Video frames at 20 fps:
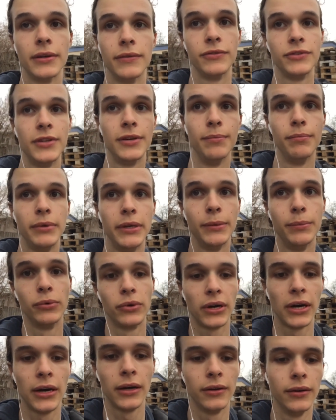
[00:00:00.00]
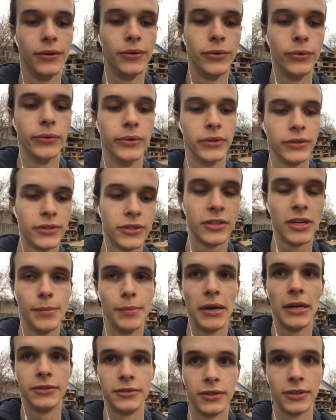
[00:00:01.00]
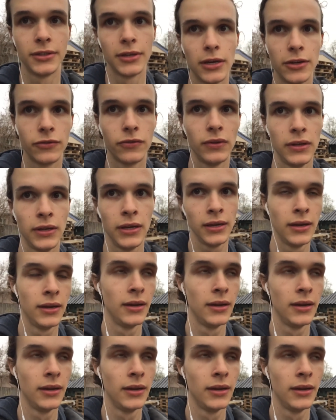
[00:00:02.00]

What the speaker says: I've seen people kind of do it semi-successfully.